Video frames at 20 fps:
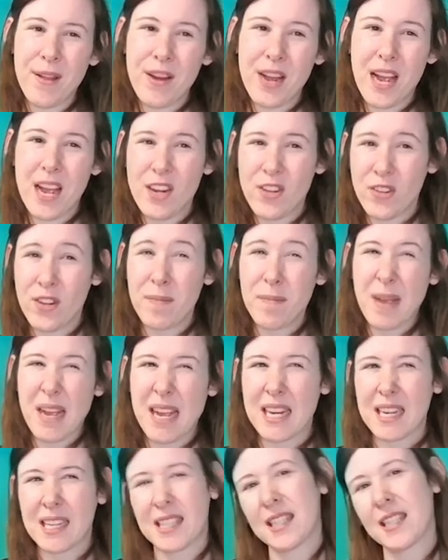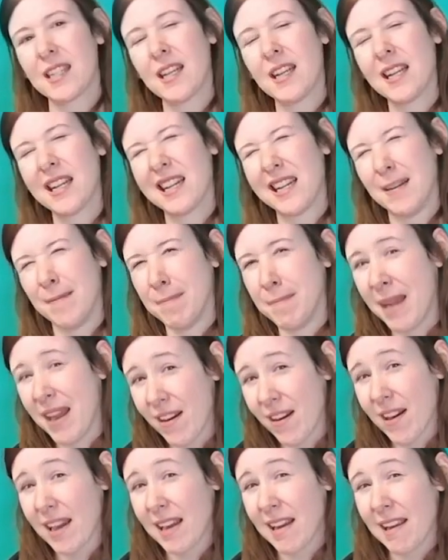a hundred bucks
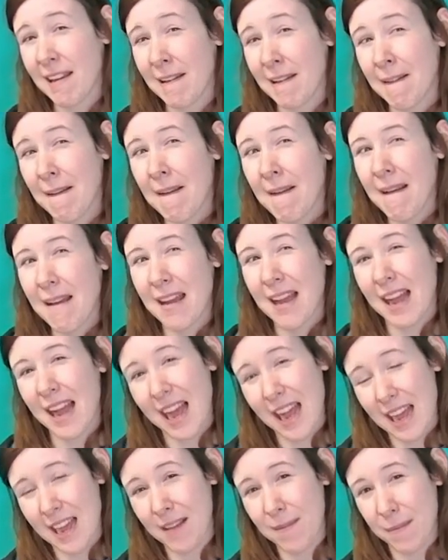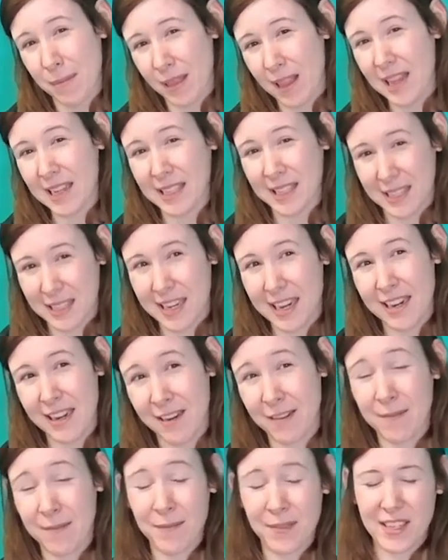American, uh, plus, you
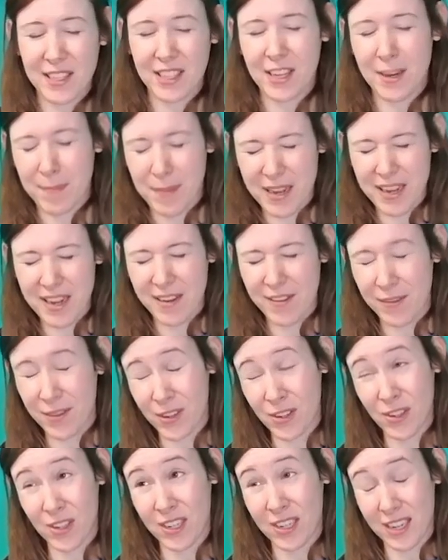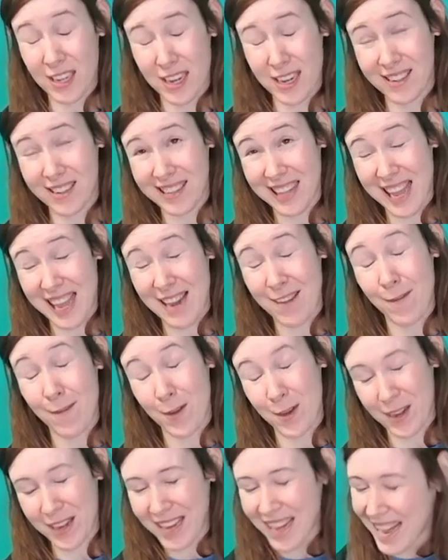know, the shipping incorporated version and all that for
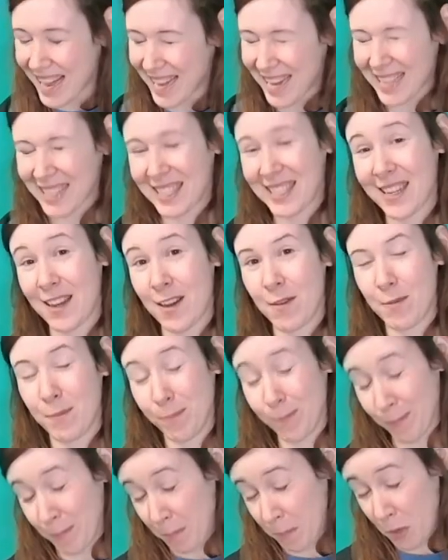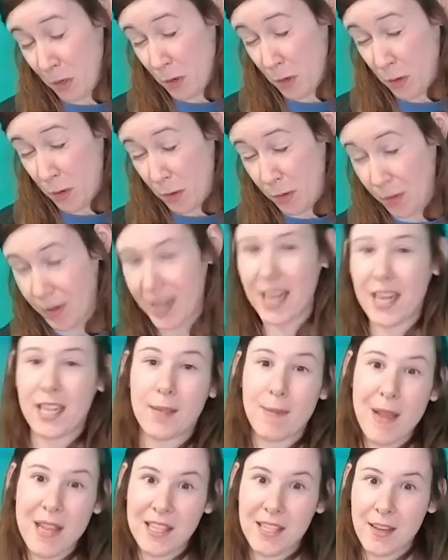Canadians. So, boo,
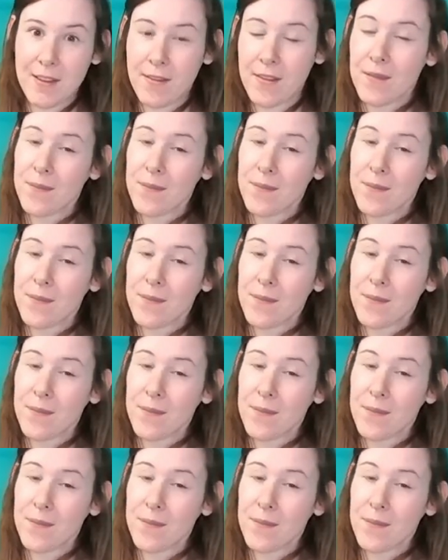expensive.